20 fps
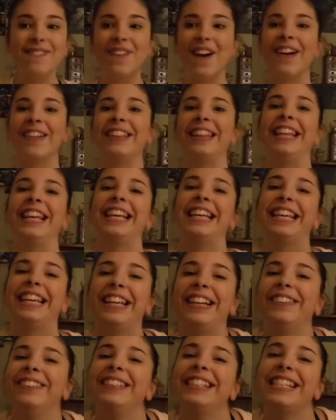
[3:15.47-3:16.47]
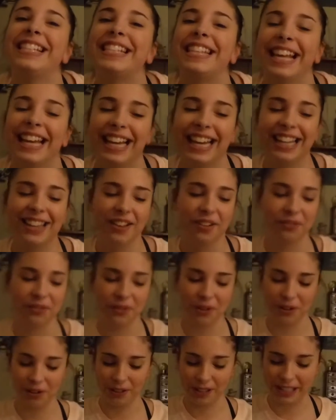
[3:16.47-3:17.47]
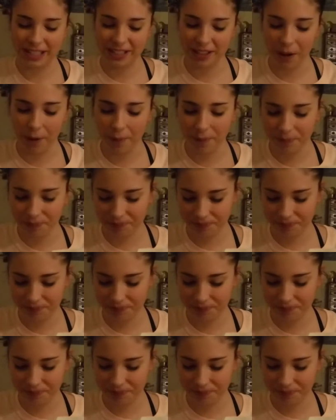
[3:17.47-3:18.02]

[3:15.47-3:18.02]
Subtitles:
found the cutest thing in the world. So